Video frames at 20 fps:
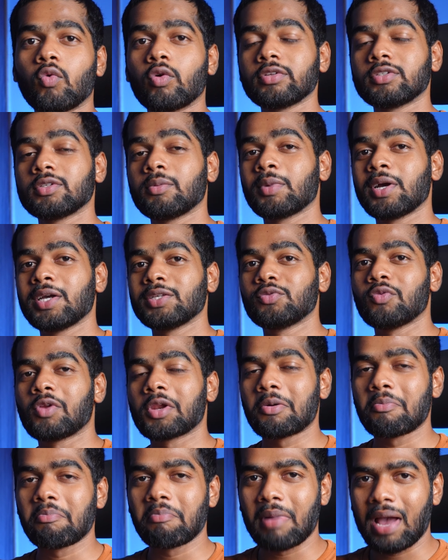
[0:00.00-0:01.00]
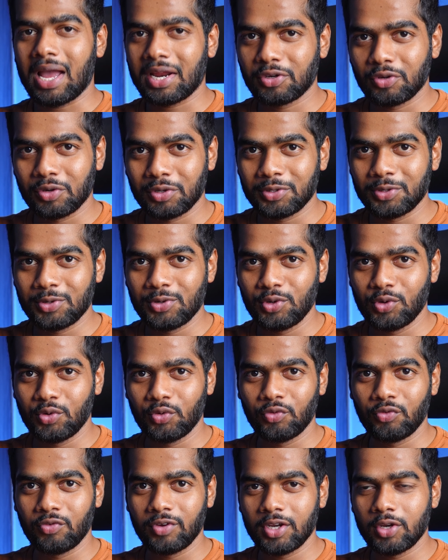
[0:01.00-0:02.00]
What is up guys, welcome back to another
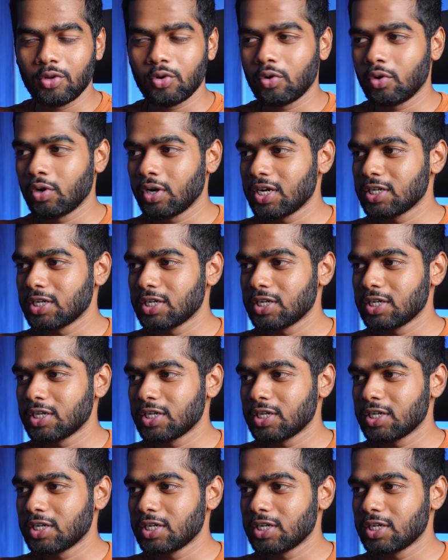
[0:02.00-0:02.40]
new video.